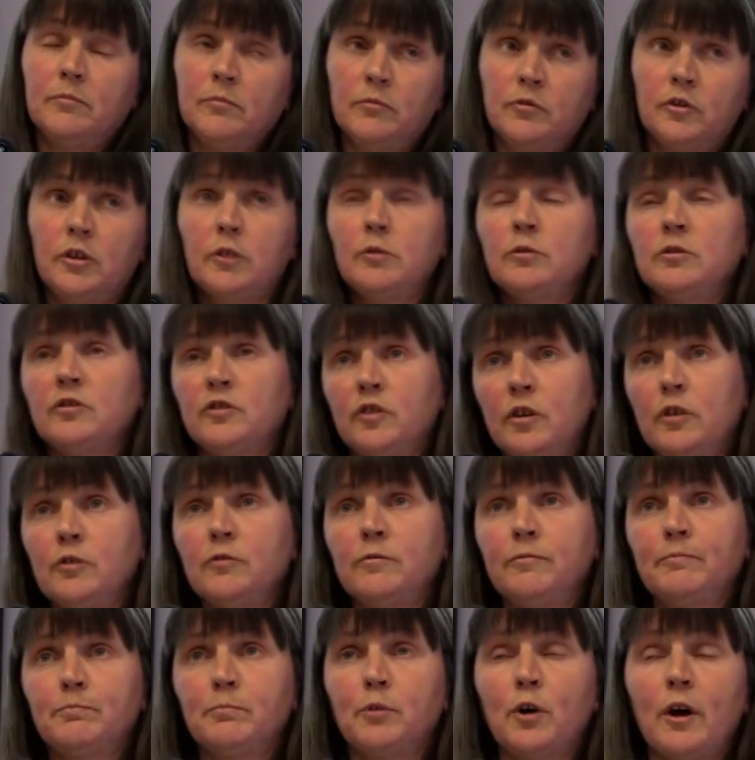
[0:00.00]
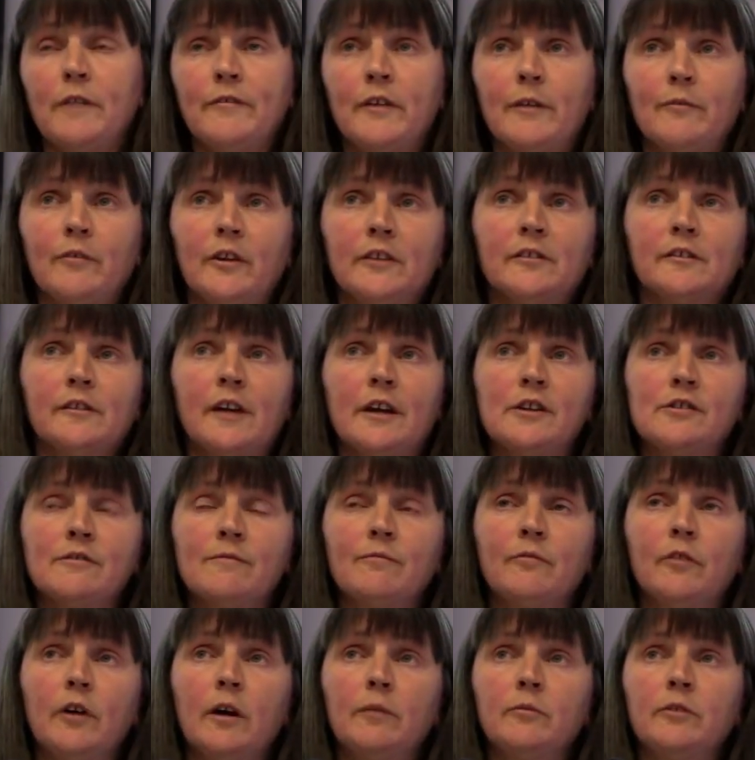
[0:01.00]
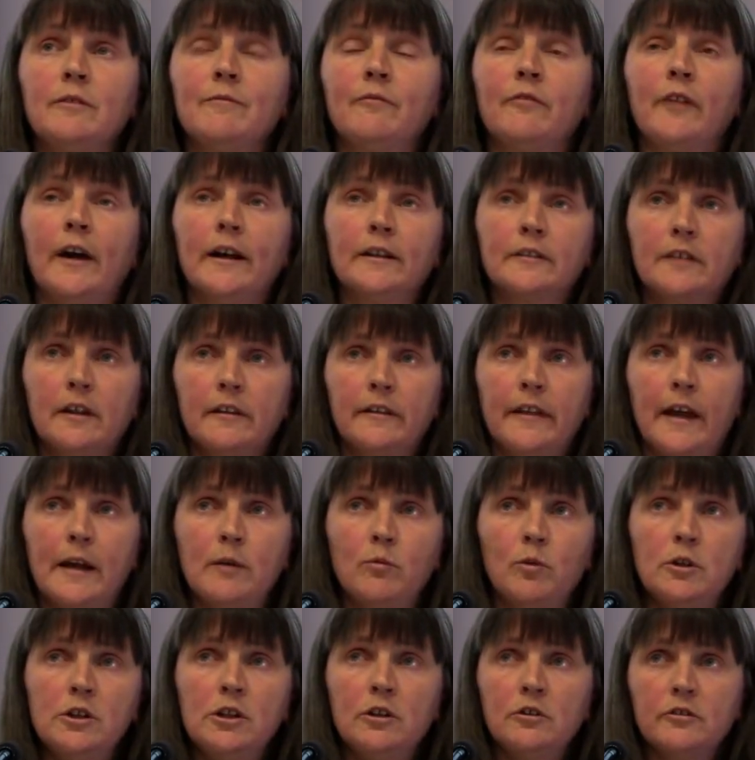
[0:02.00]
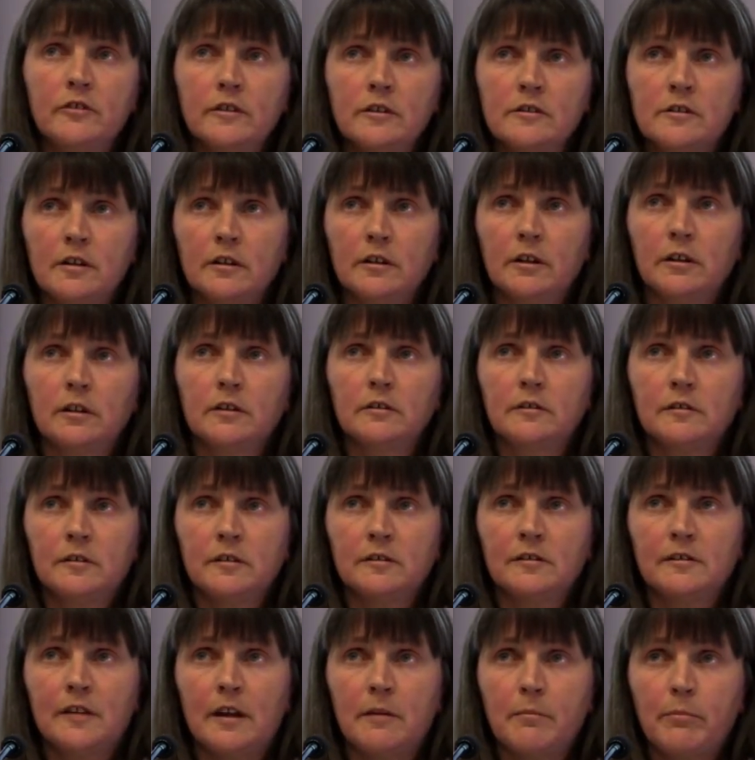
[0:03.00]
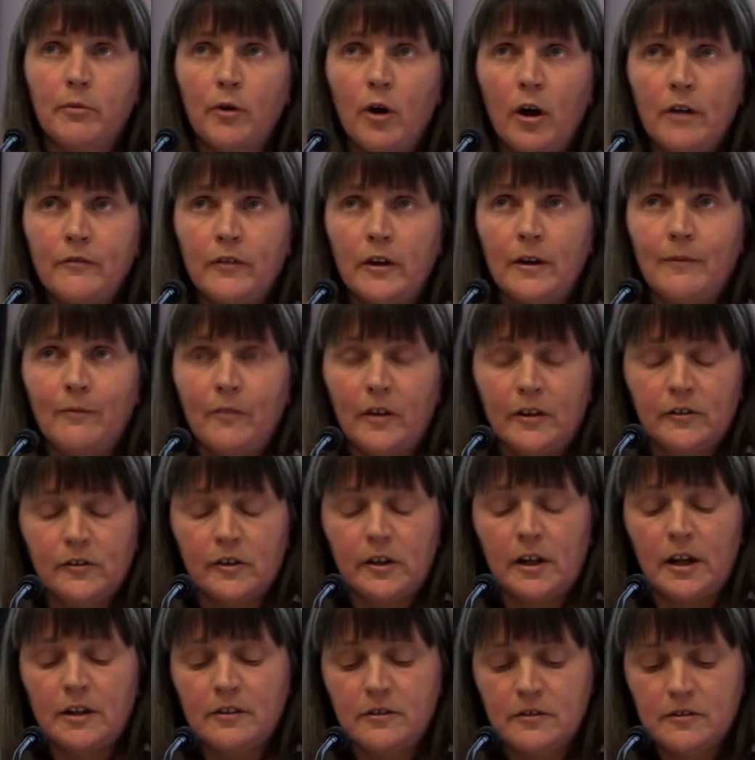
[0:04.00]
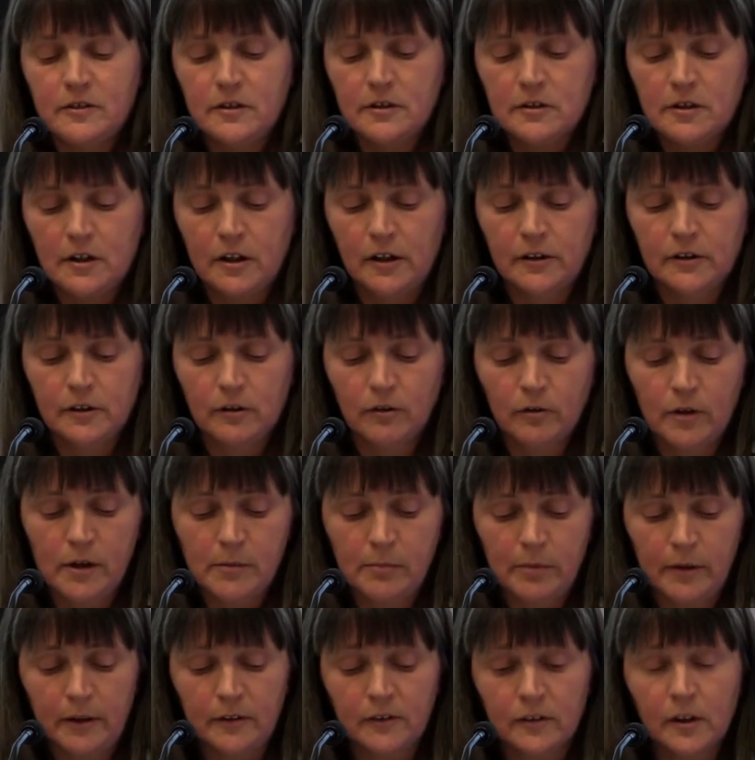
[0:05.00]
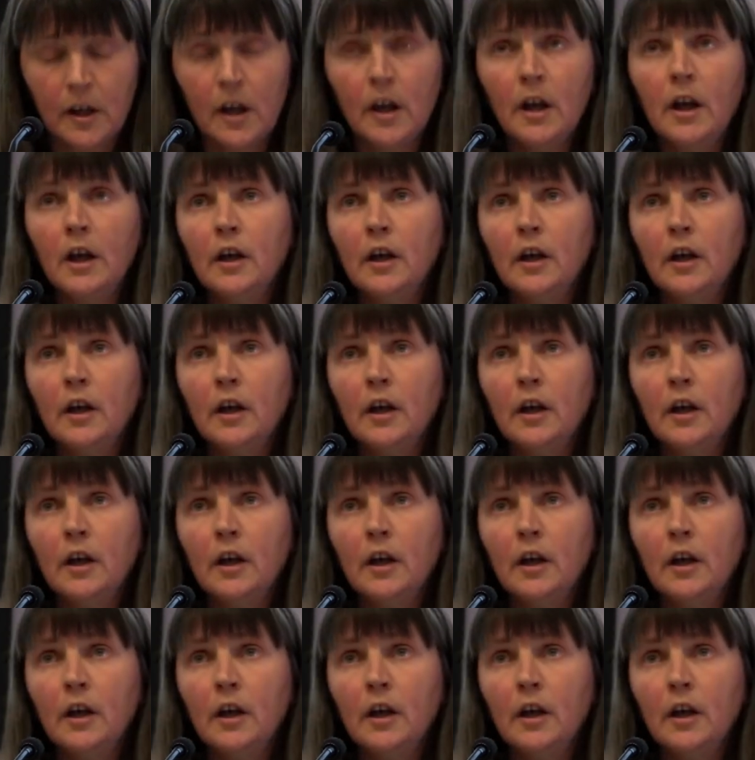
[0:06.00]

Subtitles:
two private investigation firms, in fact, that they were using to send private investigators into London Greenpeace.